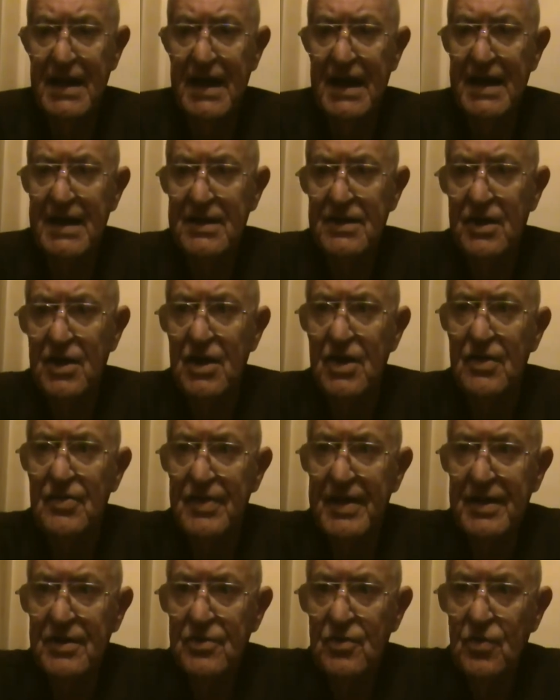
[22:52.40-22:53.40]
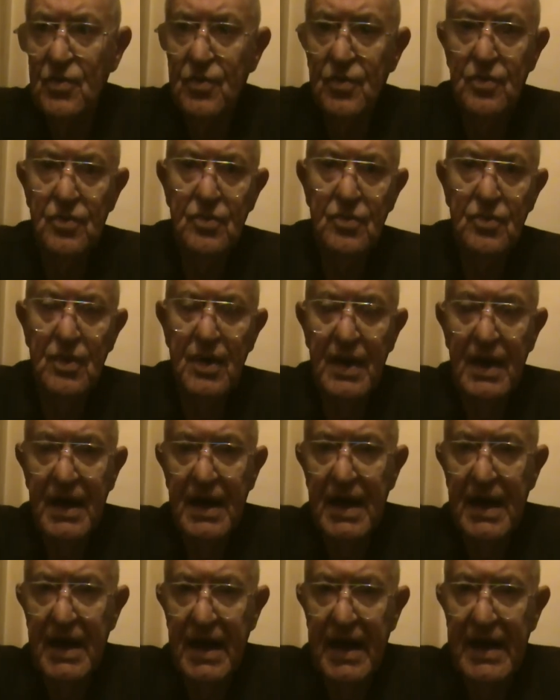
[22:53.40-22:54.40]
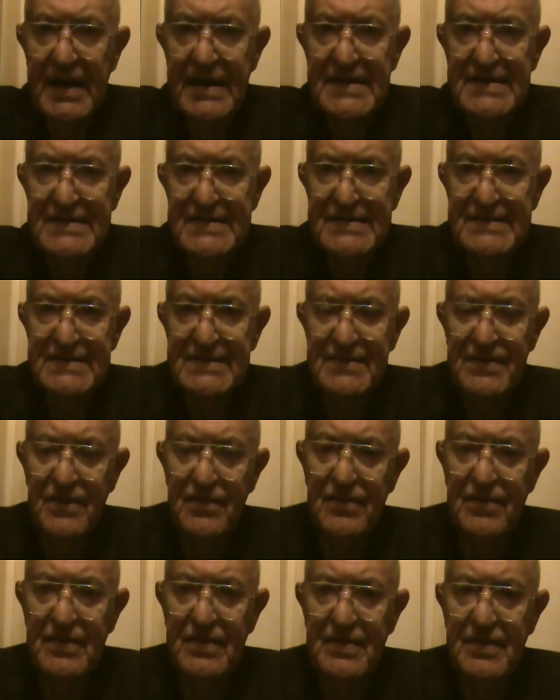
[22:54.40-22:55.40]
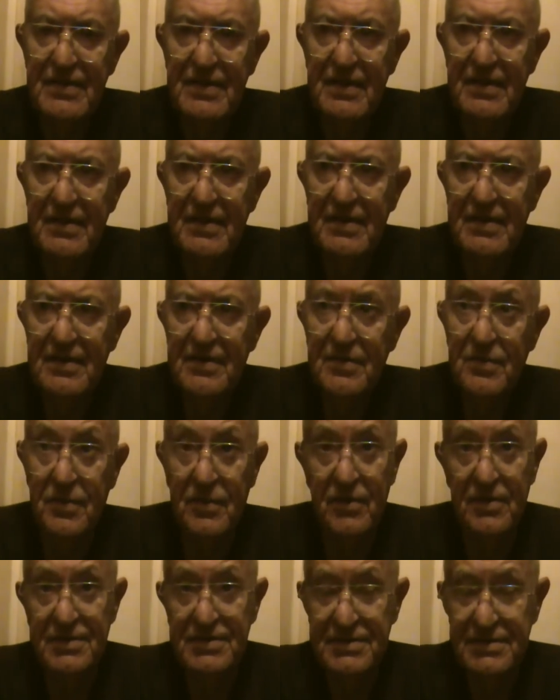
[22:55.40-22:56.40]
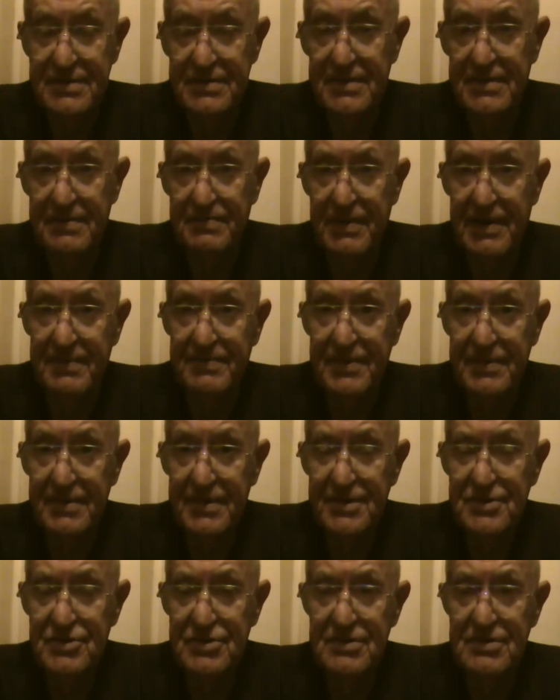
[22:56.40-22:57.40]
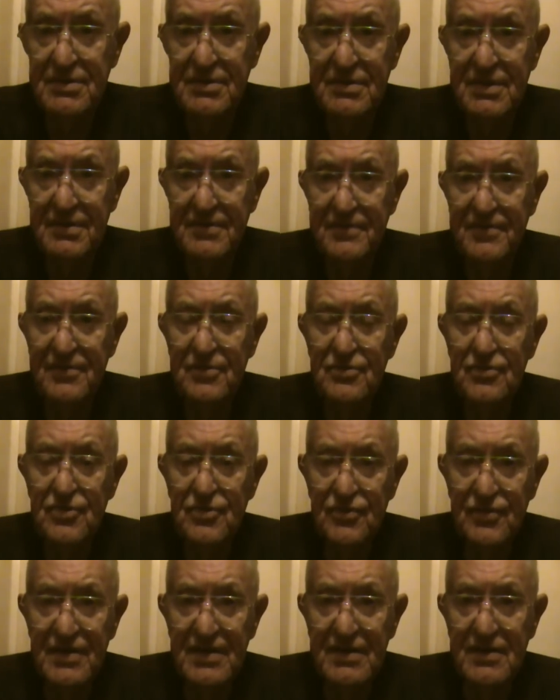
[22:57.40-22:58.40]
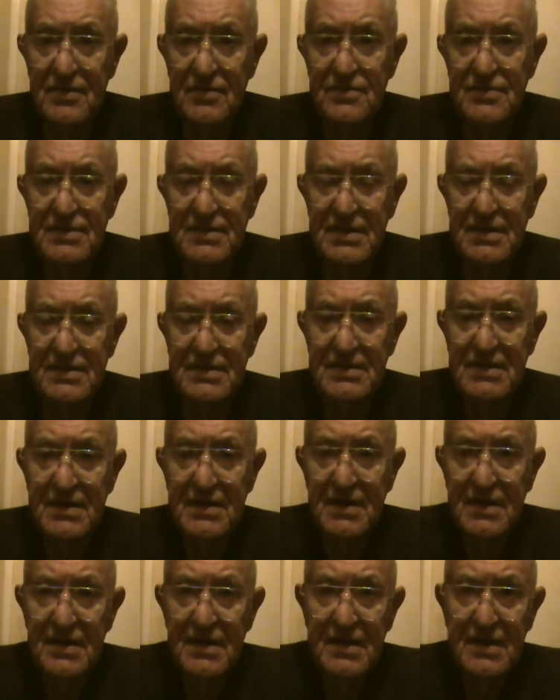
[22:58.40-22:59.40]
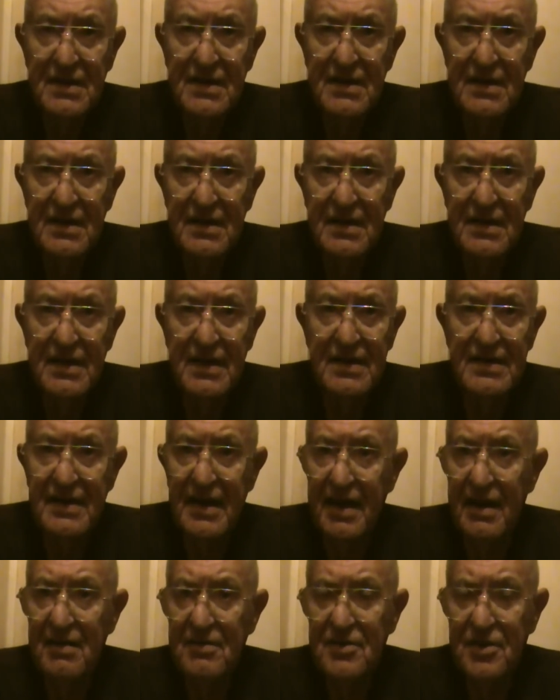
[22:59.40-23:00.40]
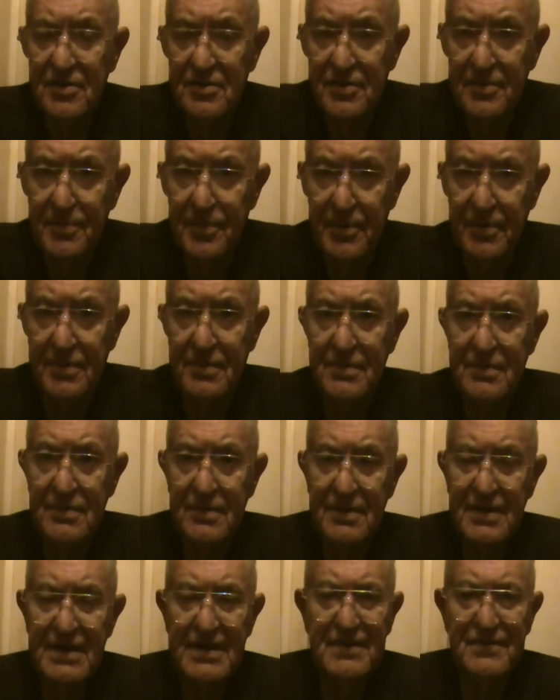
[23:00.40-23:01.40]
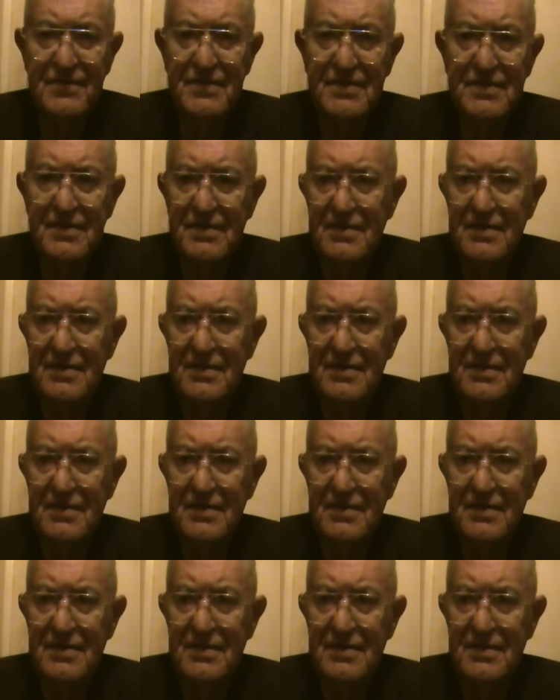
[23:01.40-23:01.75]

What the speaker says: And then, as of course, the population of neutrinos is incalculable. Even